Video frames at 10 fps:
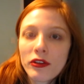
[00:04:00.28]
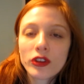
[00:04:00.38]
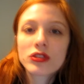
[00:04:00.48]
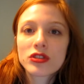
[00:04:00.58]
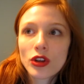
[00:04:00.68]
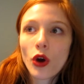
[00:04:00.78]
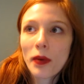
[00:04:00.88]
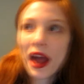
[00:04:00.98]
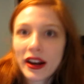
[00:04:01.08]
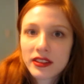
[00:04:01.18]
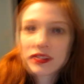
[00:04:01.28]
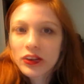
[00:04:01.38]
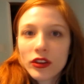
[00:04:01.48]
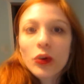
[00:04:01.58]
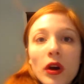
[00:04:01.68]
felt so bad because
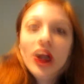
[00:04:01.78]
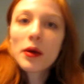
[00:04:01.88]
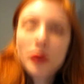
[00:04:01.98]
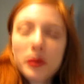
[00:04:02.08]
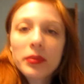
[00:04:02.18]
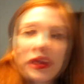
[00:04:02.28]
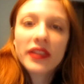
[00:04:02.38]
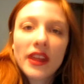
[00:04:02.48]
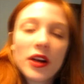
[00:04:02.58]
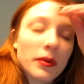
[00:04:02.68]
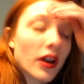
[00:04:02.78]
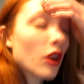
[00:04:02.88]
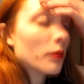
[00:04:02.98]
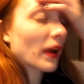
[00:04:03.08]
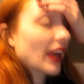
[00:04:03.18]
there, were a couple people in there, but oh
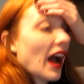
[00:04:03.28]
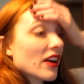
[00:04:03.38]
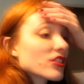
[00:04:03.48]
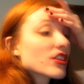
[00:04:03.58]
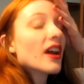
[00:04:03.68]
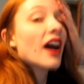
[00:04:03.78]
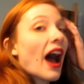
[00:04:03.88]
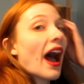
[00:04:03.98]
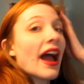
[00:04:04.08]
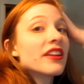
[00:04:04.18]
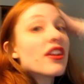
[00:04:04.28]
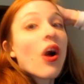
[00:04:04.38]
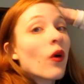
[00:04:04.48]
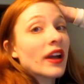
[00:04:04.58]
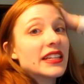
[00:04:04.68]
my gosh. I had
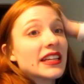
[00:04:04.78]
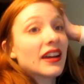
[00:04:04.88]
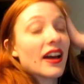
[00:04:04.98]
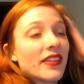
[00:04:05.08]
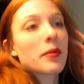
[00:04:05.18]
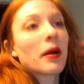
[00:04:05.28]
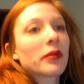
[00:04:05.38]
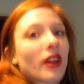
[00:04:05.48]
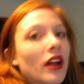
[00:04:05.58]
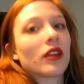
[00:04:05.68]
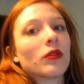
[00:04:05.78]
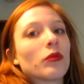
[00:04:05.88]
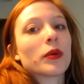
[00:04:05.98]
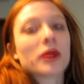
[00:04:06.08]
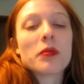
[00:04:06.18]
no idea, and they probably thought
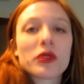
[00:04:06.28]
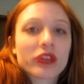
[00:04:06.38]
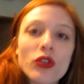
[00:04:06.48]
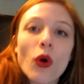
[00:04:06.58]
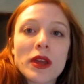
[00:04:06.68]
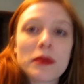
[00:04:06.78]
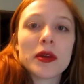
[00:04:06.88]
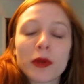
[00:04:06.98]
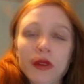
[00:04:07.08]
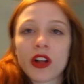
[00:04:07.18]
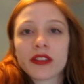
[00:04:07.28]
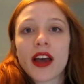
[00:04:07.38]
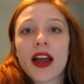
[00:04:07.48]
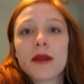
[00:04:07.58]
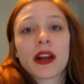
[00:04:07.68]
we were the most annoying people of all
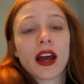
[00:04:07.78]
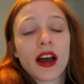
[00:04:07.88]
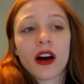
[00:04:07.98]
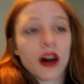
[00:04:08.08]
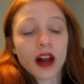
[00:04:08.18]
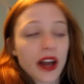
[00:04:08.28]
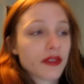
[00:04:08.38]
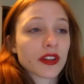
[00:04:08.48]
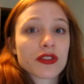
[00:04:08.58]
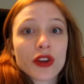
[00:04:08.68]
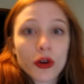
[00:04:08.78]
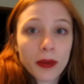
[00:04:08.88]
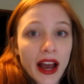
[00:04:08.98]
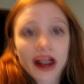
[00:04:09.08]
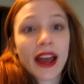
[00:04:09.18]
time, and I, oh, I felt so
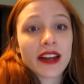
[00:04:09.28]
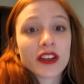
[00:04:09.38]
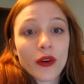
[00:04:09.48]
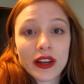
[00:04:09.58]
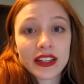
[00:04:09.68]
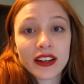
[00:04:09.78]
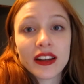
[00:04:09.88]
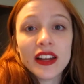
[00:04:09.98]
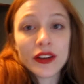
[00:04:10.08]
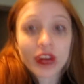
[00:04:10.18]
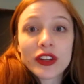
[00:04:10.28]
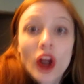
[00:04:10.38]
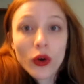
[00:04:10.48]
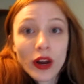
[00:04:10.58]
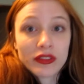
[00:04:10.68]
bad. I had no idea. If I'd
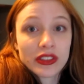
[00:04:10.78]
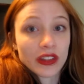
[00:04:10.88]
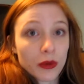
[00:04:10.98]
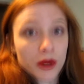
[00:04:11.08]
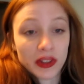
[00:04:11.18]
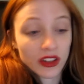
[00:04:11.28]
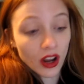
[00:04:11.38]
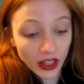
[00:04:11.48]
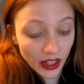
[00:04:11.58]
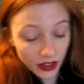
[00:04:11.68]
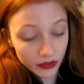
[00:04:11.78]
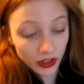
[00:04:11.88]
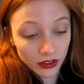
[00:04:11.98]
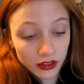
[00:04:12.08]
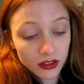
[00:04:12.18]
known, obviously I wouldn't have been talking, and I
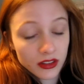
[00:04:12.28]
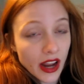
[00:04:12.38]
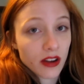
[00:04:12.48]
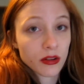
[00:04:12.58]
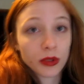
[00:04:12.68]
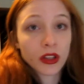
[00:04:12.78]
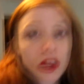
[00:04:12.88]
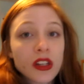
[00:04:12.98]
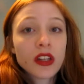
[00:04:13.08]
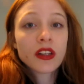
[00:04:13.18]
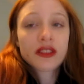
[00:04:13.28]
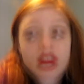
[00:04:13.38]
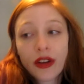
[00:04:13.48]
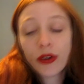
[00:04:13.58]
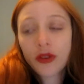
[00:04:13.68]
felt terrible.
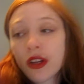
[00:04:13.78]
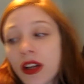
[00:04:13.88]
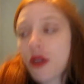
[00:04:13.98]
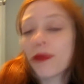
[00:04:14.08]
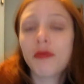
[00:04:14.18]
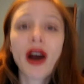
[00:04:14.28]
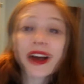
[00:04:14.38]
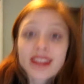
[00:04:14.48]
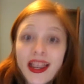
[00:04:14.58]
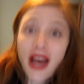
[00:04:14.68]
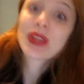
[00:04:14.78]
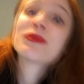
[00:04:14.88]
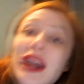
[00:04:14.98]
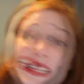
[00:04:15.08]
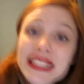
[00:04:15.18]
So, but on the
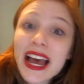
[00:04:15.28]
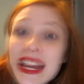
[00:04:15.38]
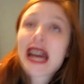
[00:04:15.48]
bright side,